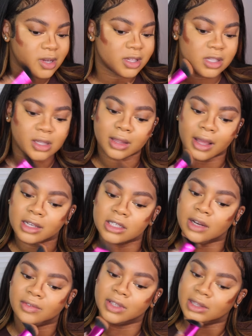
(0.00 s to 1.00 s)
snatch
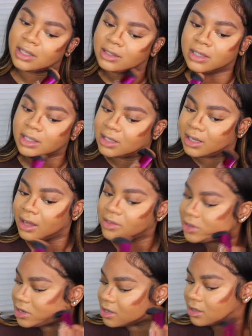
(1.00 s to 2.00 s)
everything
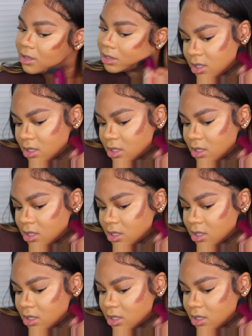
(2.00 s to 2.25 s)
together.